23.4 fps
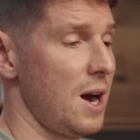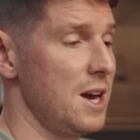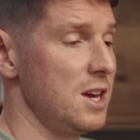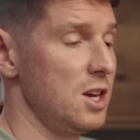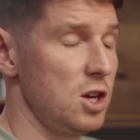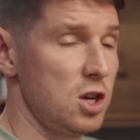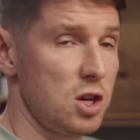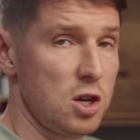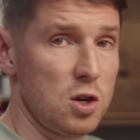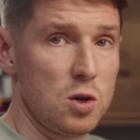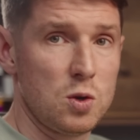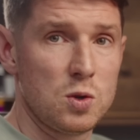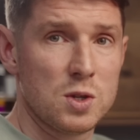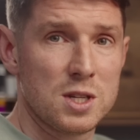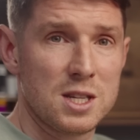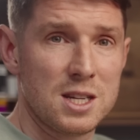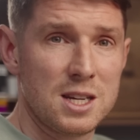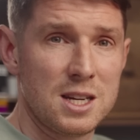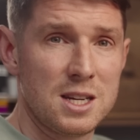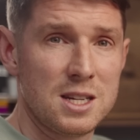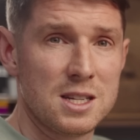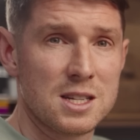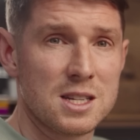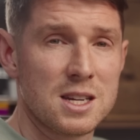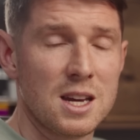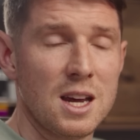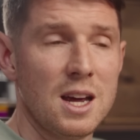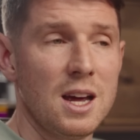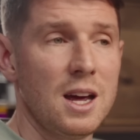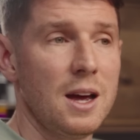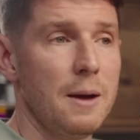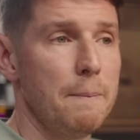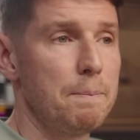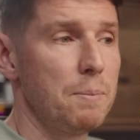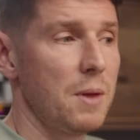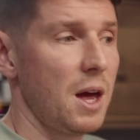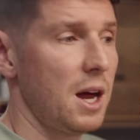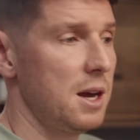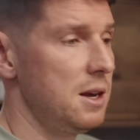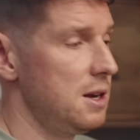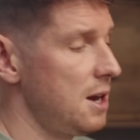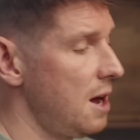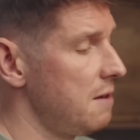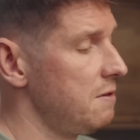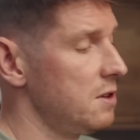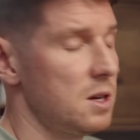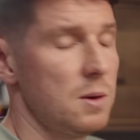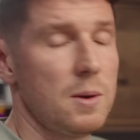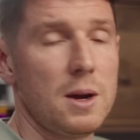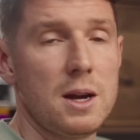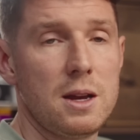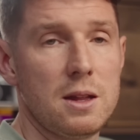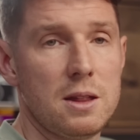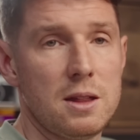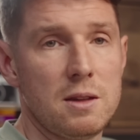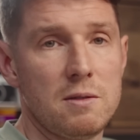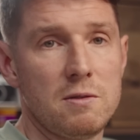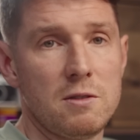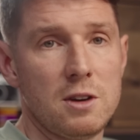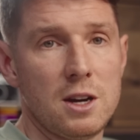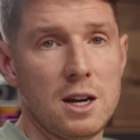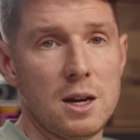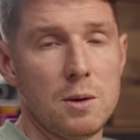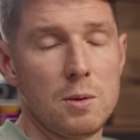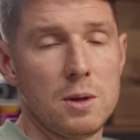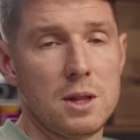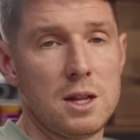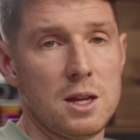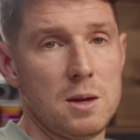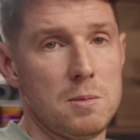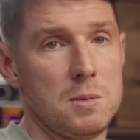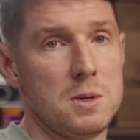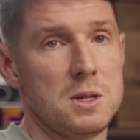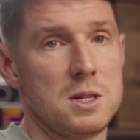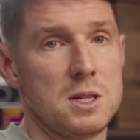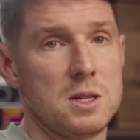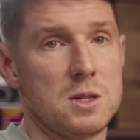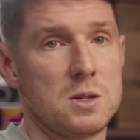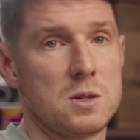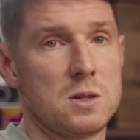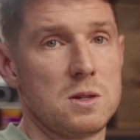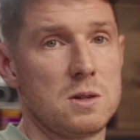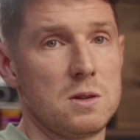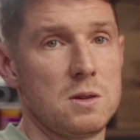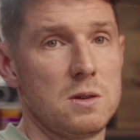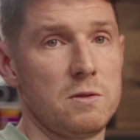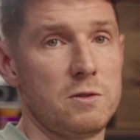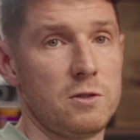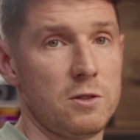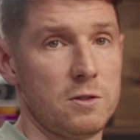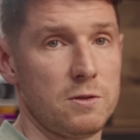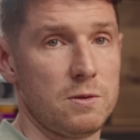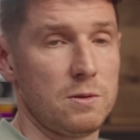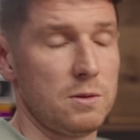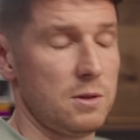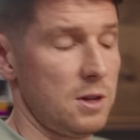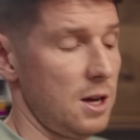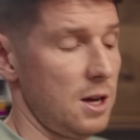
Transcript: a bunch of my gear, basically because the more gear I had,